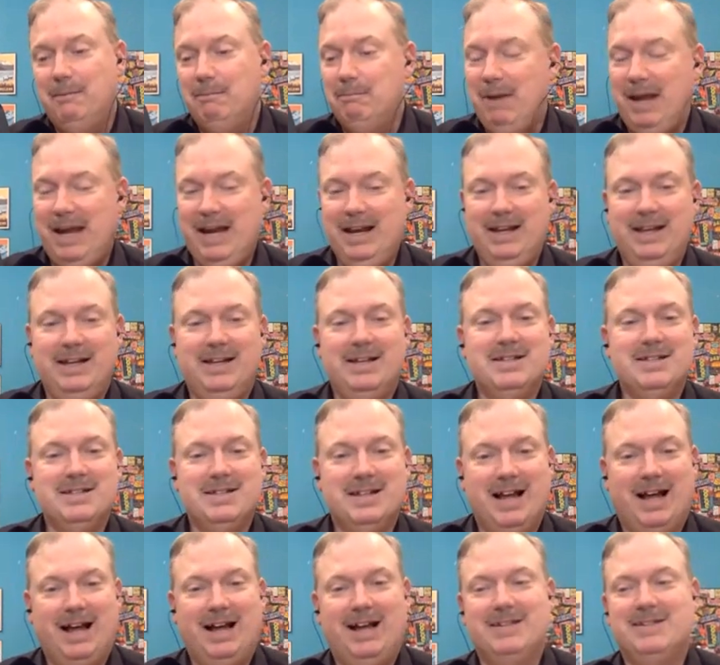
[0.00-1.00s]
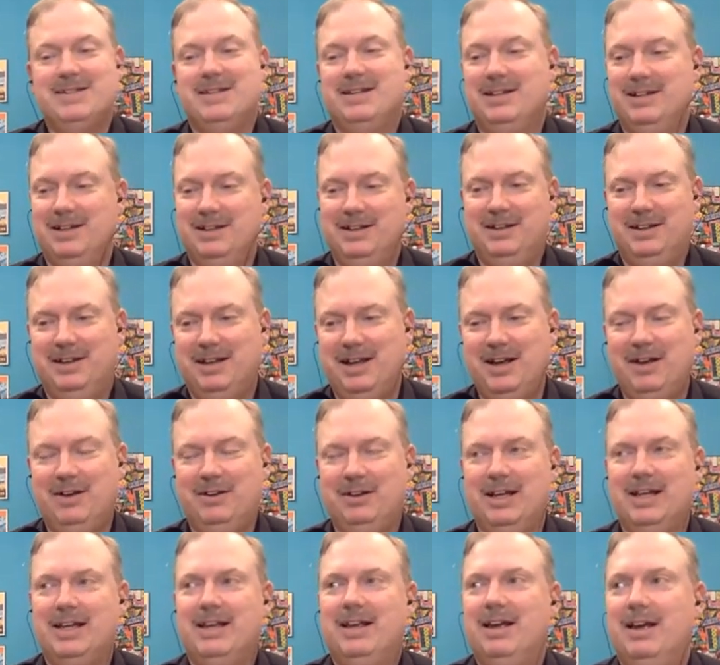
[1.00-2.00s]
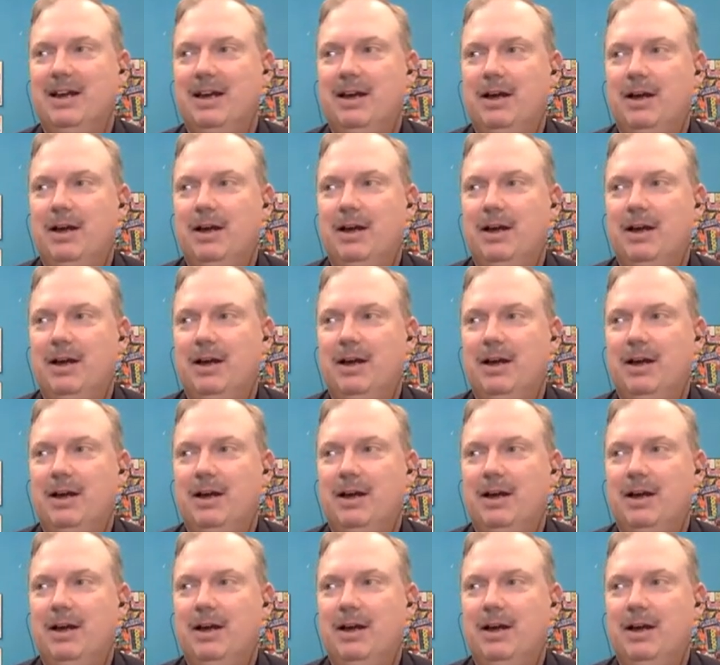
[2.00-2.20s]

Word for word: painting is not, you know, like,